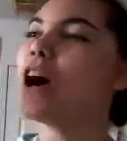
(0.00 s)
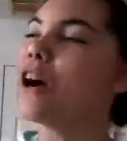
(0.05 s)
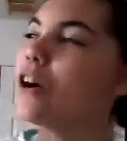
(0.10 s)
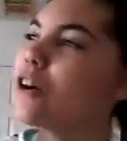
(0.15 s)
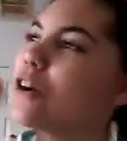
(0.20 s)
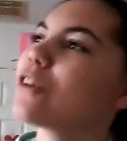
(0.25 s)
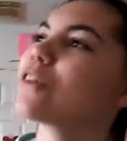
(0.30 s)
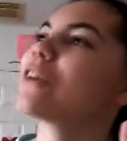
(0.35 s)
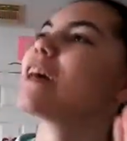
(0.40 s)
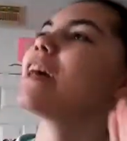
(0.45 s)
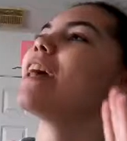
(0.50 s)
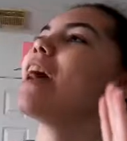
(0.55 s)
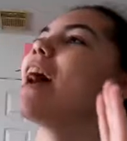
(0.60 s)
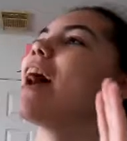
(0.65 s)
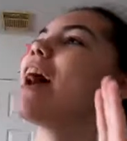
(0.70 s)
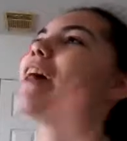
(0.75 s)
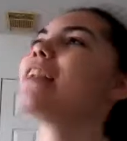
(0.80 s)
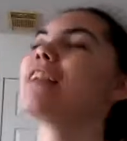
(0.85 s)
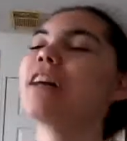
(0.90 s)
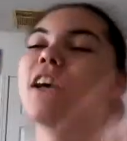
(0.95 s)
a great
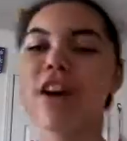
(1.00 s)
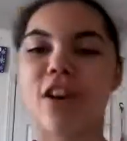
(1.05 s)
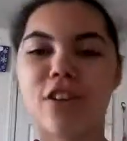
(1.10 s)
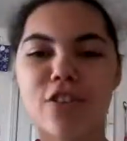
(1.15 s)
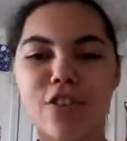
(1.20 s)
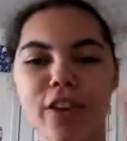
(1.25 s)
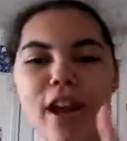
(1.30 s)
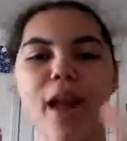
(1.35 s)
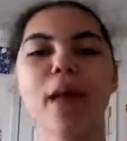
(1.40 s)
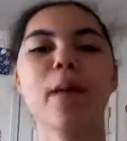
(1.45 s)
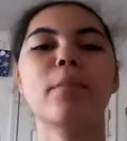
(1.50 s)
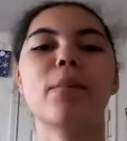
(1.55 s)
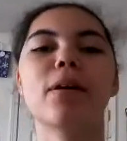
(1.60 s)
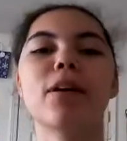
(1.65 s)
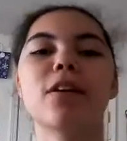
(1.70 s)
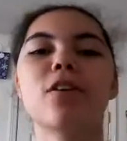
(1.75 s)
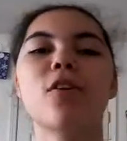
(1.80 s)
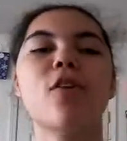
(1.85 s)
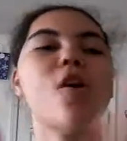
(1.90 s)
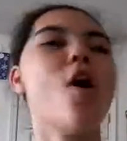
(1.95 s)
end, a great
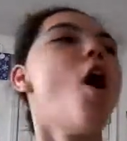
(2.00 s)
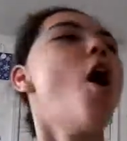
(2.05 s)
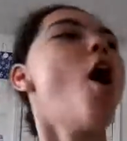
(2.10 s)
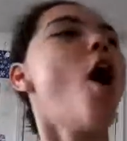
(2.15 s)
middle,